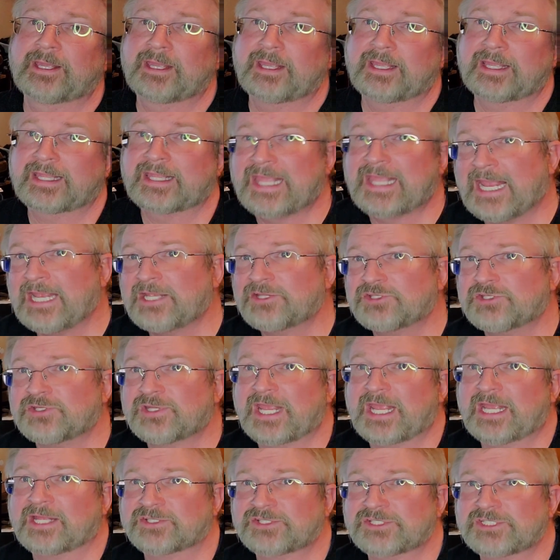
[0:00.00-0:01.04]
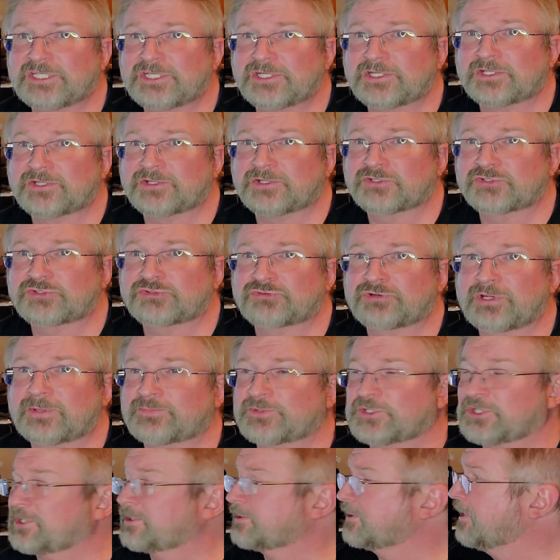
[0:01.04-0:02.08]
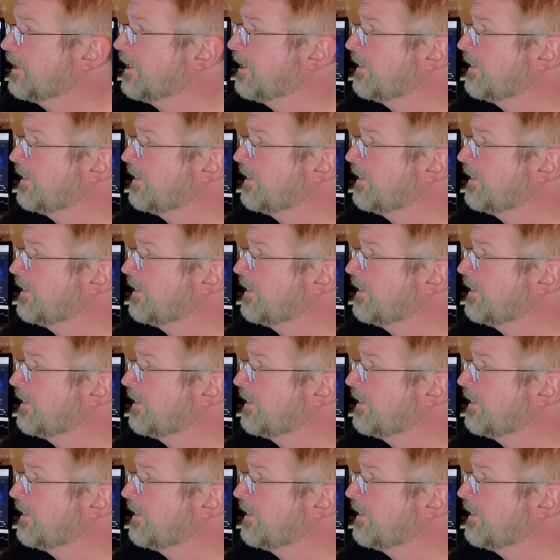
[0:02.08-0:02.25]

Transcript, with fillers: In case you can't see it in the description,